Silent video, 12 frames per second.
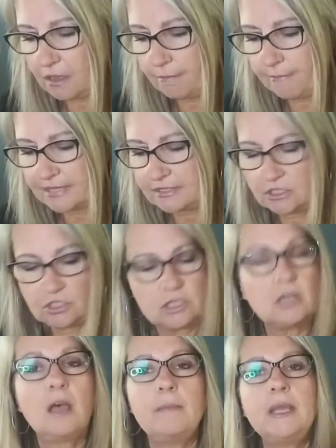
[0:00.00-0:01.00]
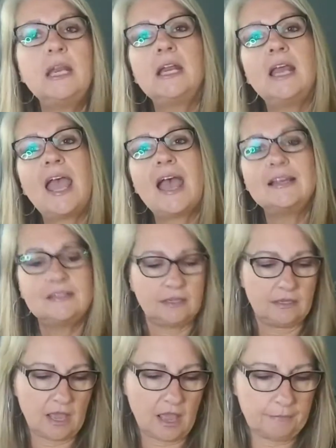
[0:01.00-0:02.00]
a message to come in and it
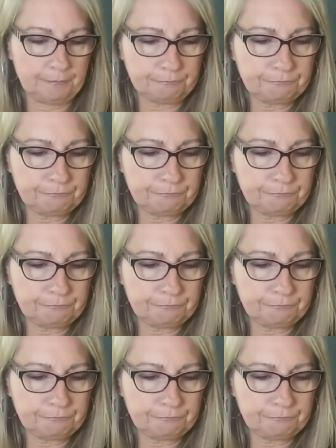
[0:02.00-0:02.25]
hasn't yet.